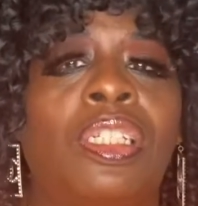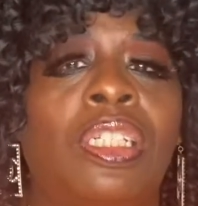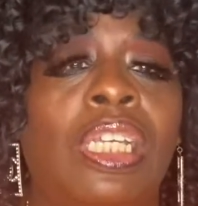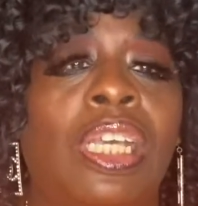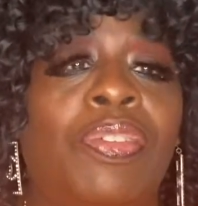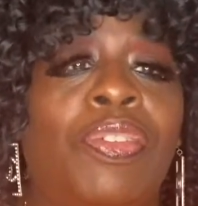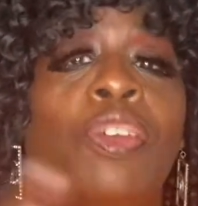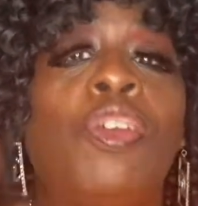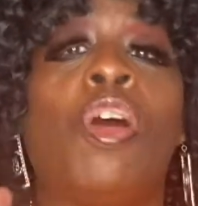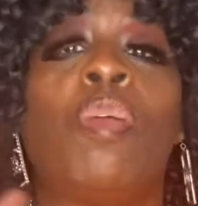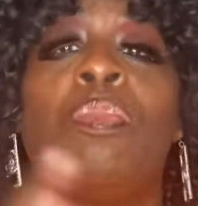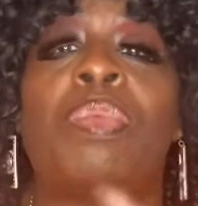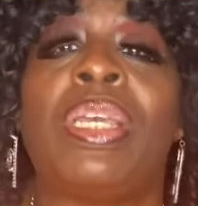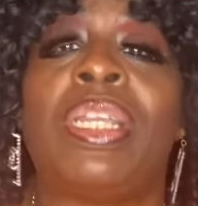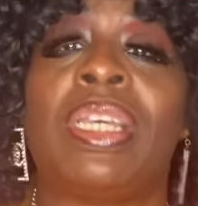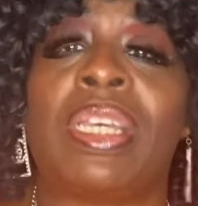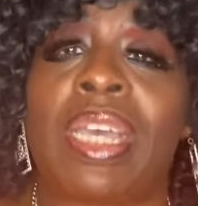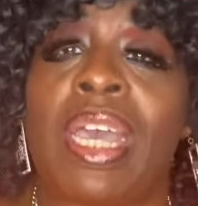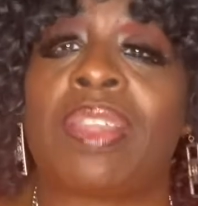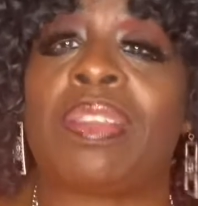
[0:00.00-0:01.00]
If you're going to be
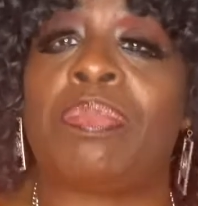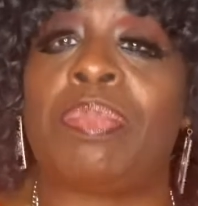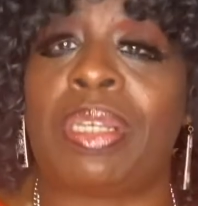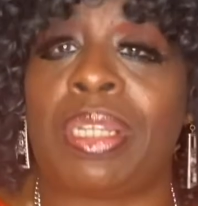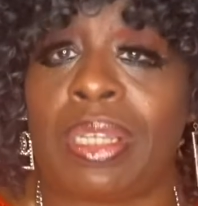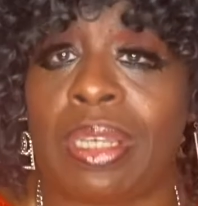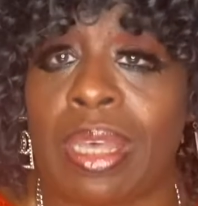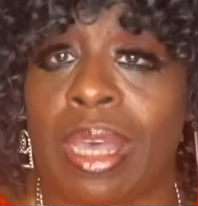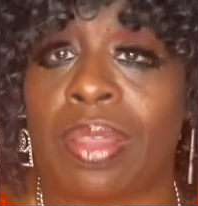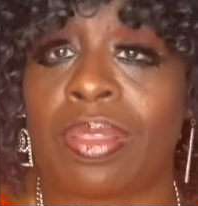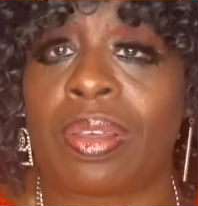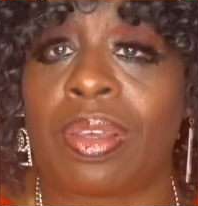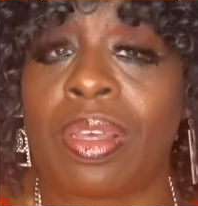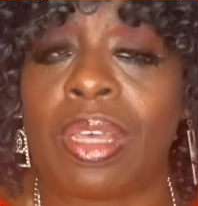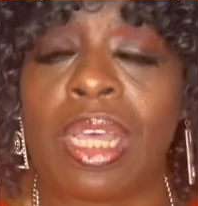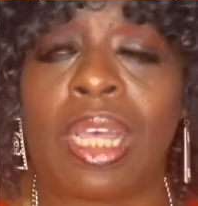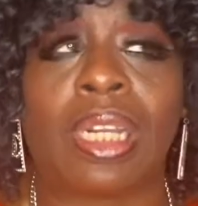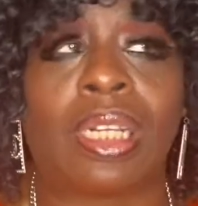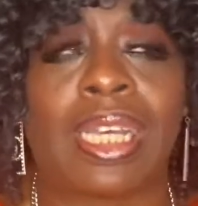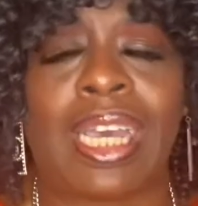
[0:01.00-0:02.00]
together, be together.
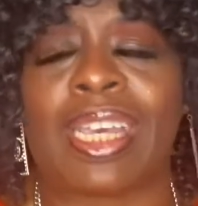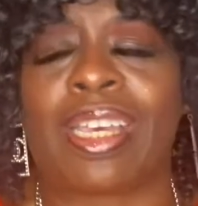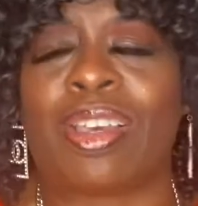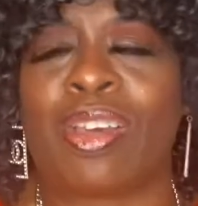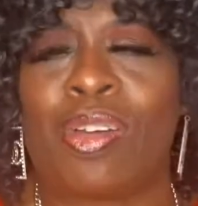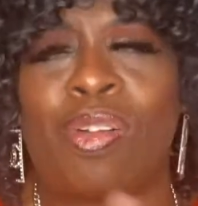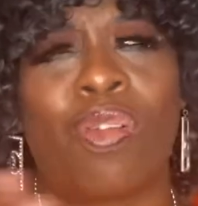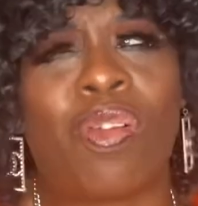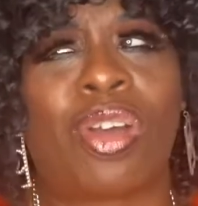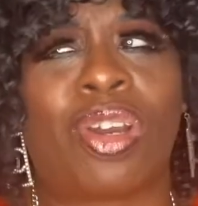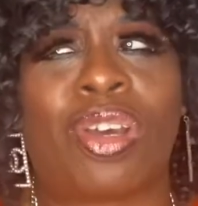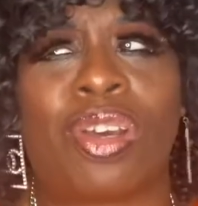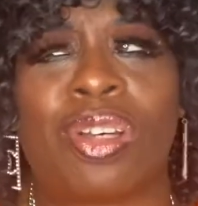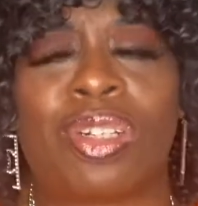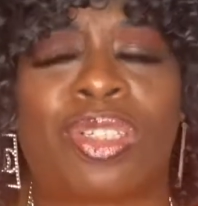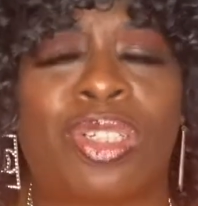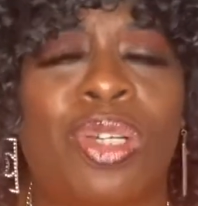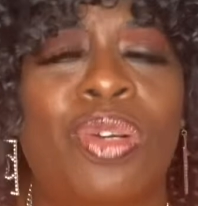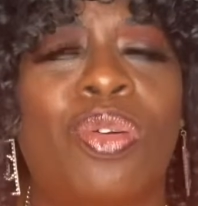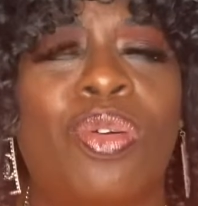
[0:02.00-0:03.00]
Like going on
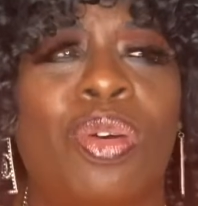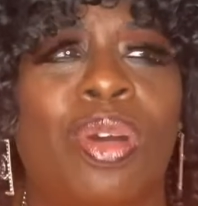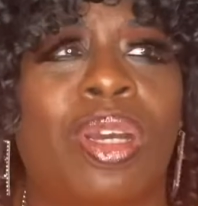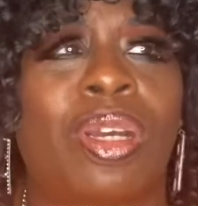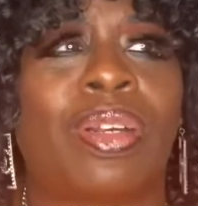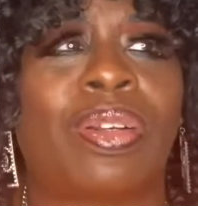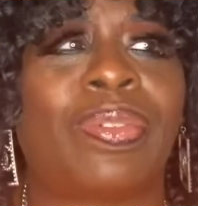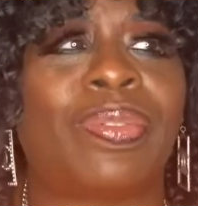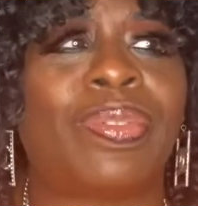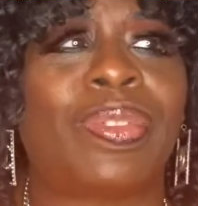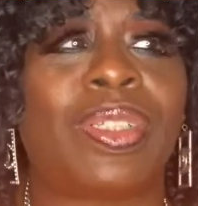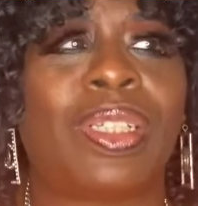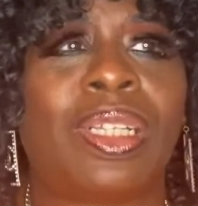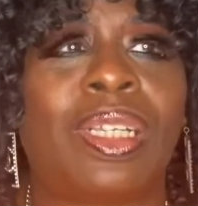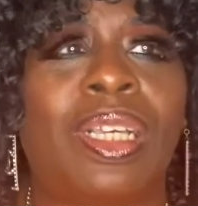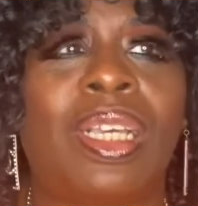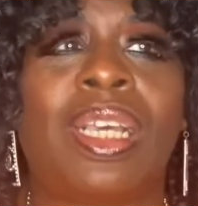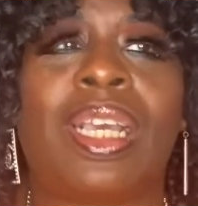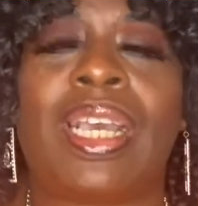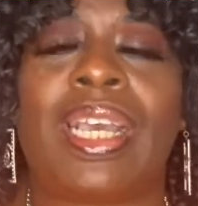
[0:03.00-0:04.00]
tour,
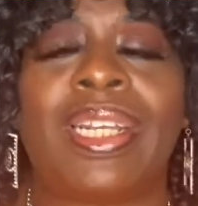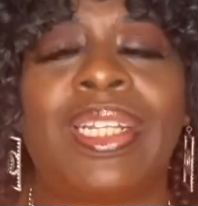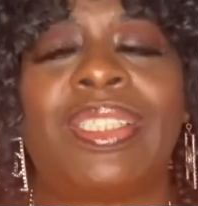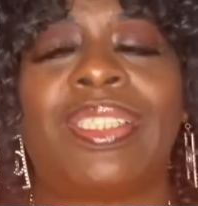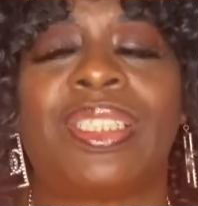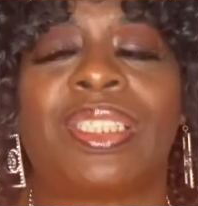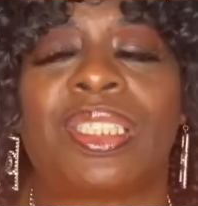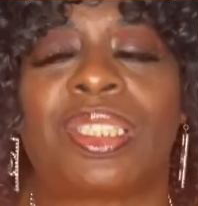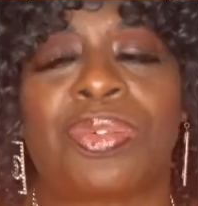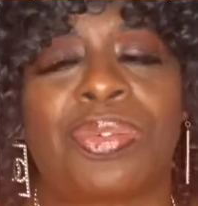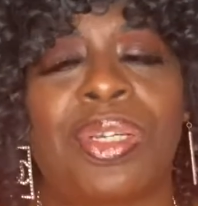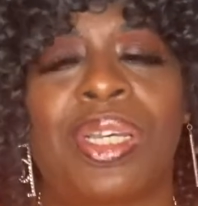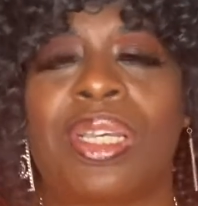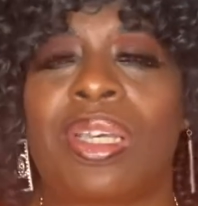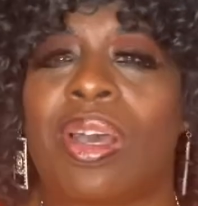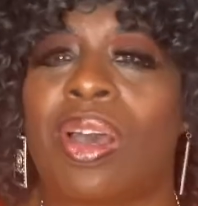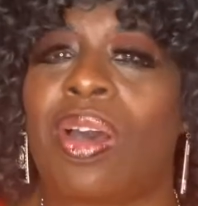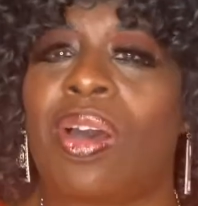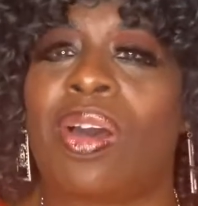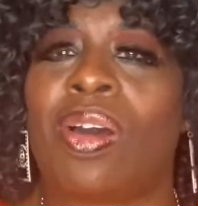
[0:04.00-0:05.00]
and it's just three of
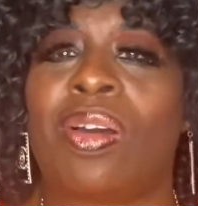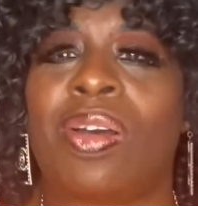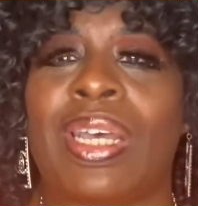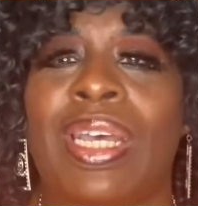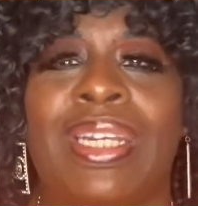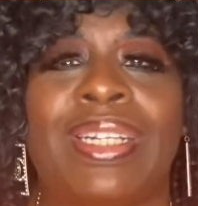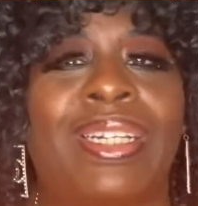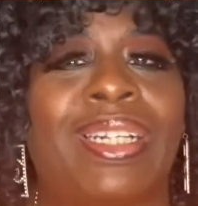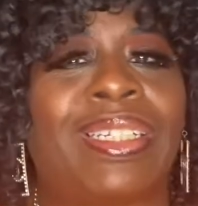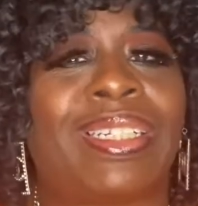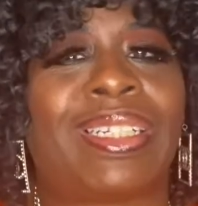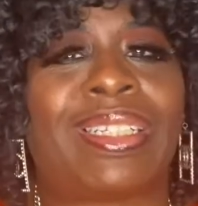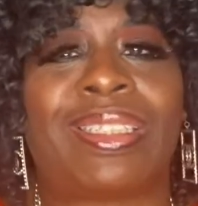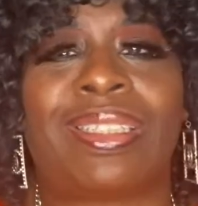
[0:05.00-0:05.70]
y'all, and